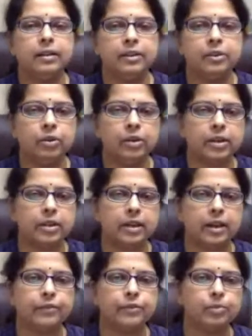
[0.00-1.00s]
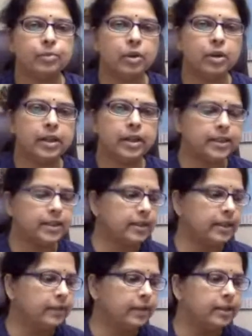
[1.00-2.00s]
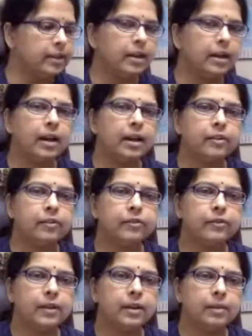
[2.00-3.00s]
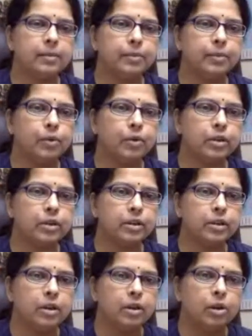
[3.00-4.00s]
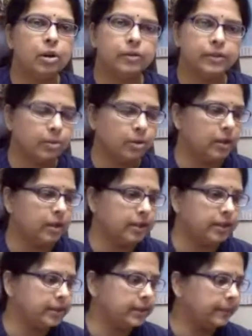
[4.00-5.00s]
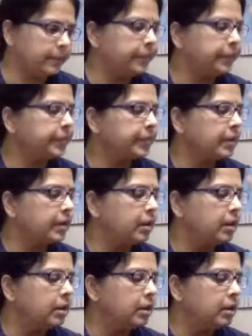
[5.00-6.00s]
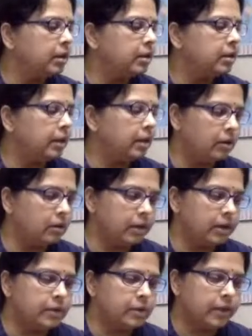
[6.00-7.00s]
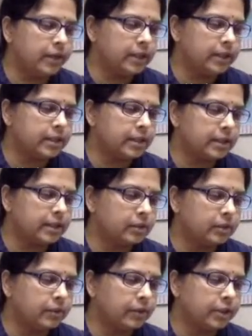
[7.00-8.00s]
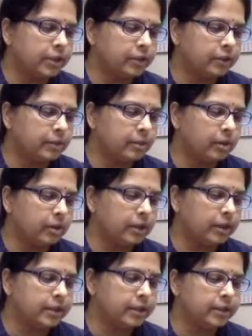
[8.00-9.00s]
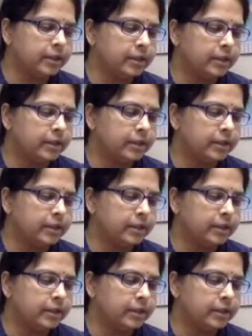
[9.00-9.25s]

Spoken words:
you have to modulate is given in the RF port of the modulator. Now, if you look at the transfer function of the modulator,